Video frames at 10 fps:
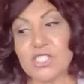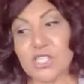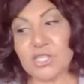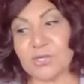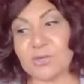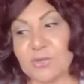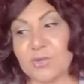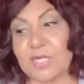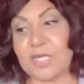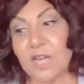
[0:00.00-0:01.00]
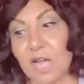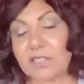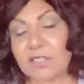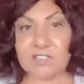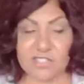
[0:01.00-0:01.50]
to
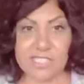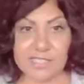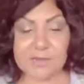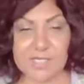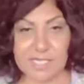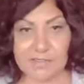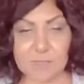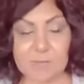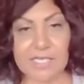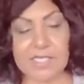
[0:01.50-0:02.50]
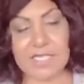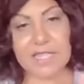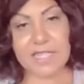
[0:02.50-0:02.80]
not contradict themselves because